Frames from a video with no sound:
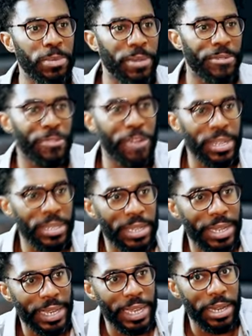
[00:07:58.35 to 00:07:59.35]
my friends in
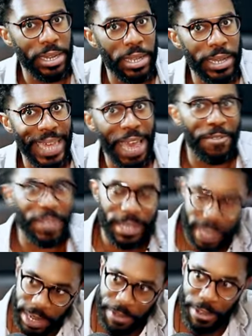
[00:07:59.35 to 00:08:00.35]
the cafeteria